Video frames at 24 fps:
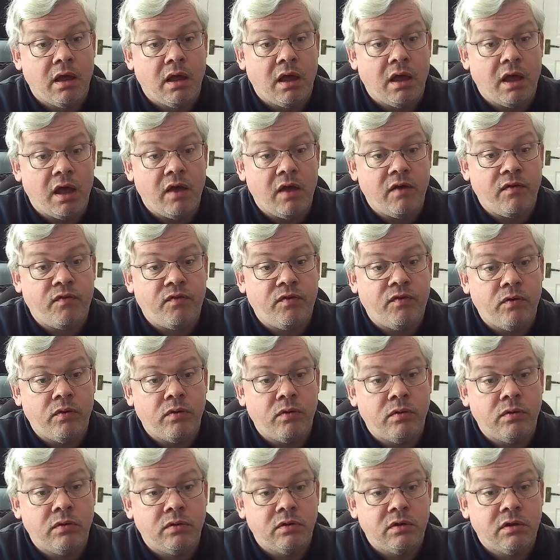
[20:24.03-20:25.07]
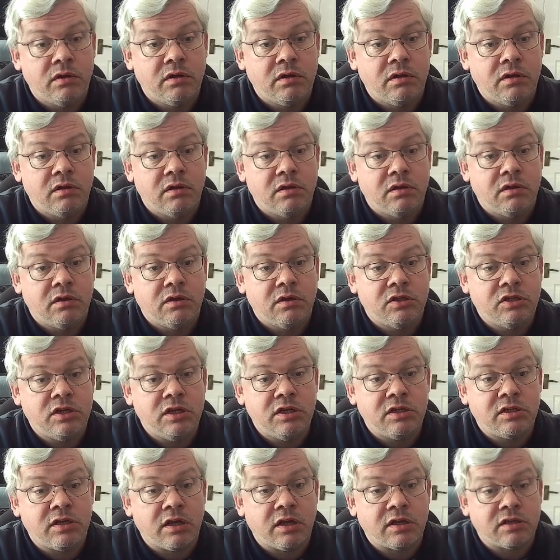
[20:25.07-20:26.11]
f4, g
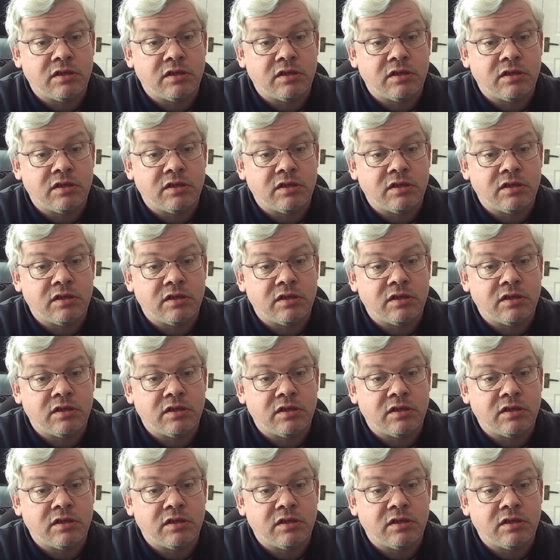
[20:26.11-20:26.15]
takes